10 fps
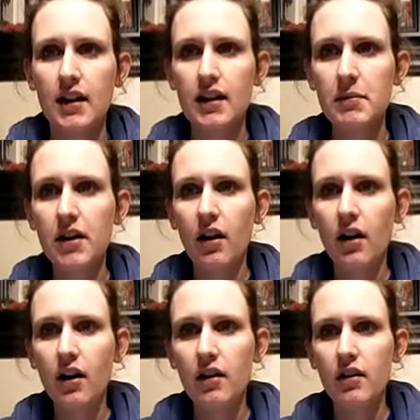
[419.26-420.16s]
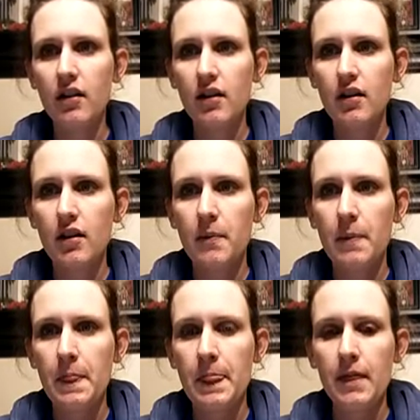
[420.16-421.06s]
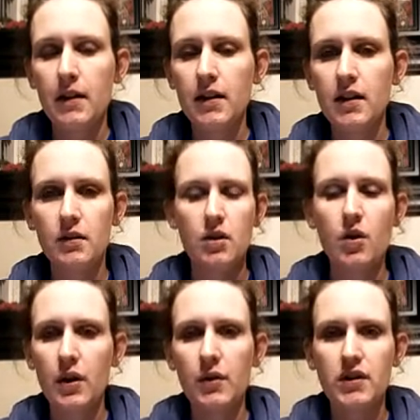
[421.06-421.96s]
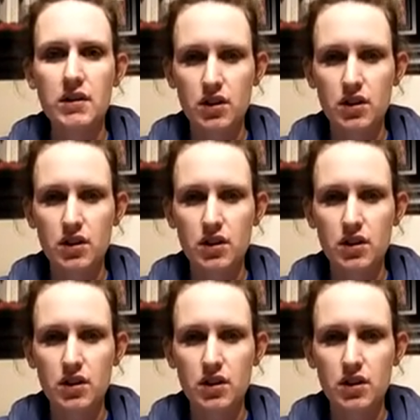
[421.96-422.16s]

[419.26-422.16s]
can be hard in knowing what to